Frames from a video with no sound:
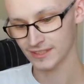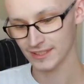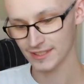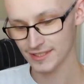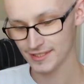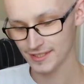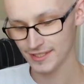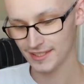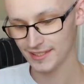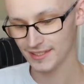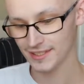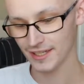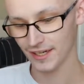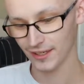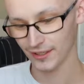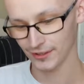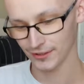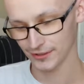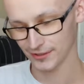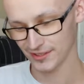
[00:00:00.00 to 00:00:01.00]

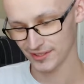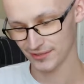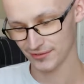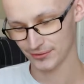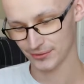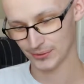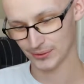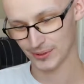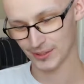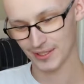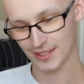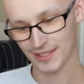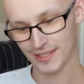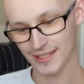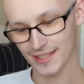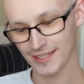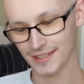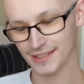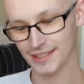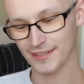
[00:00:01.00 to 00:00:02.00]
$60 for
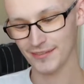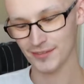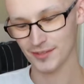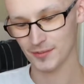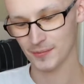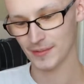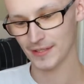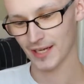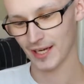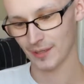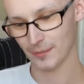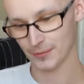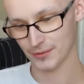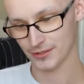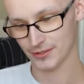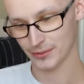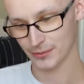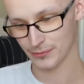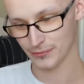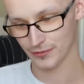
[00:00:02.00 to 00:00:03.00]
Need for Speed Hot
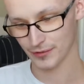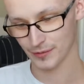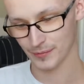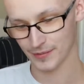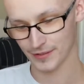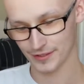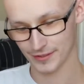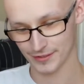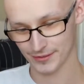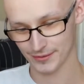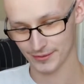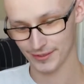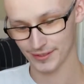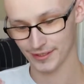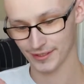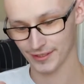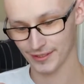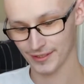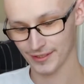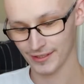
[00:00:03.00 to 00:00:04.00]
Pursuit for the PS3,
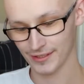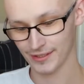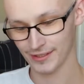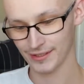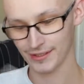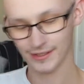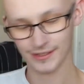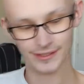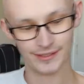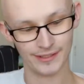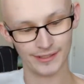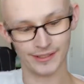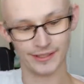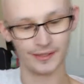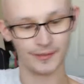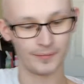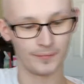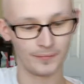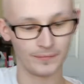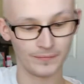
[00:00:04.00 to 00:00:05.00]

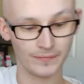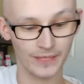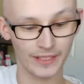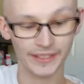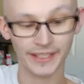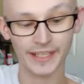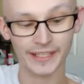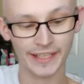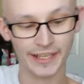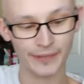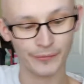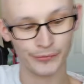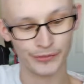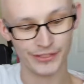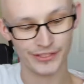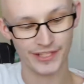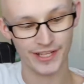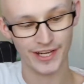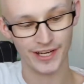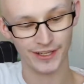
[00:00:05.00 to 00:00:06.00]
and that game was
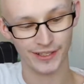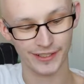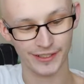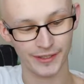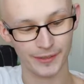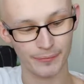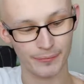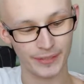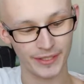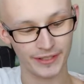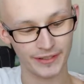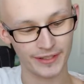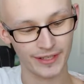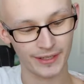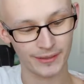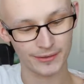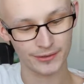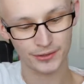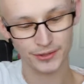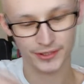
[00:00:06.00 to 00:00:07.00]
there in the bin that I
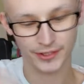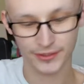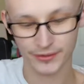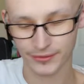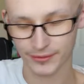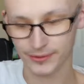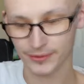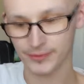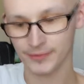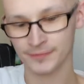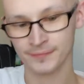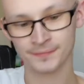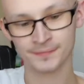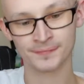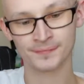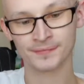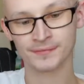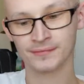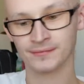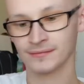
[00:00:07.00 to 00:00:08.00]
was looking through,
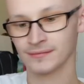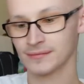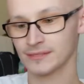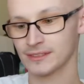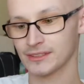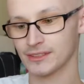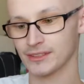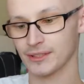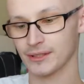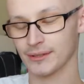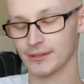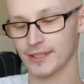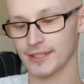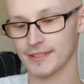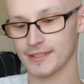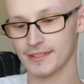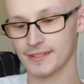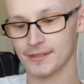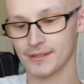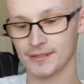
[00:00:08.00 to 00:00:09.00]
so
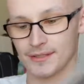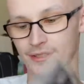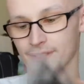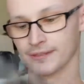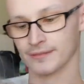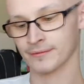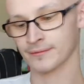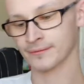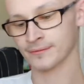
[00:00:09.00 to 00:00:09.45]
that's interesting.